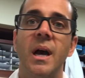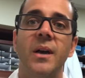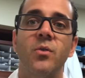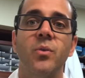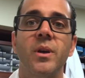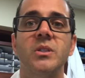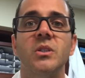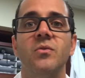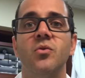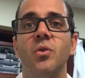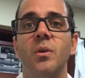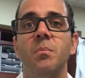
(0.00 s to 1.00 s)

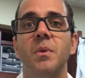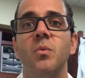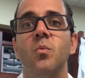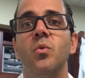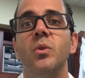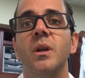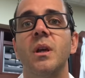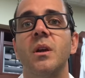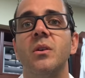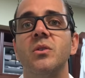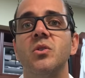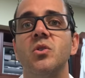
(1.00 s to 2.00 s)
aggressive treatment, wound
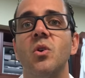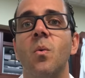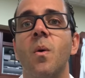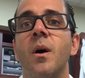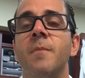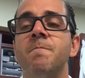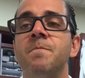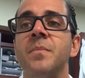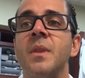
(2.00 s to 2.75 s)
care, and so on.